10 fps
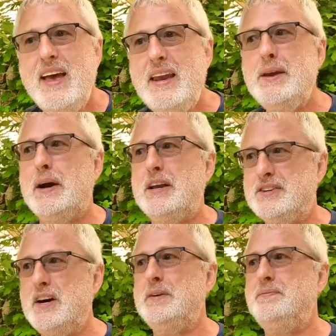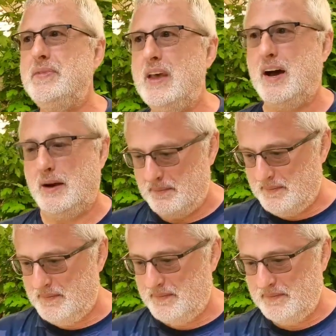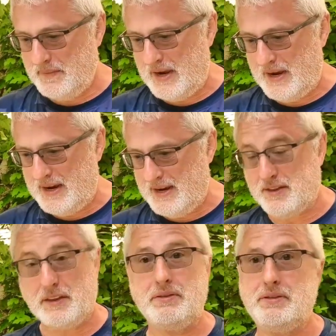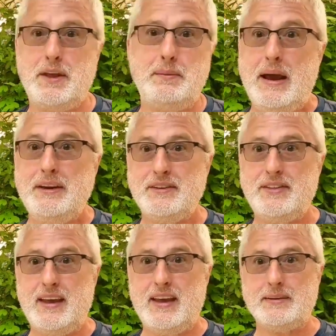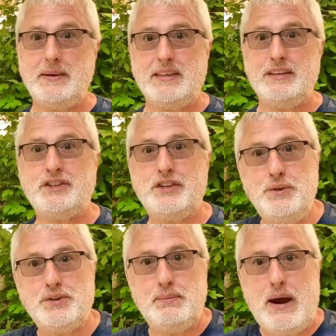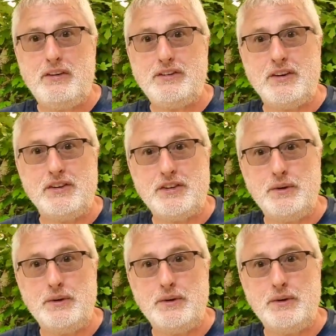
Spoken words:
Anyway, so the amazing thing is, I mean, these two Samaritans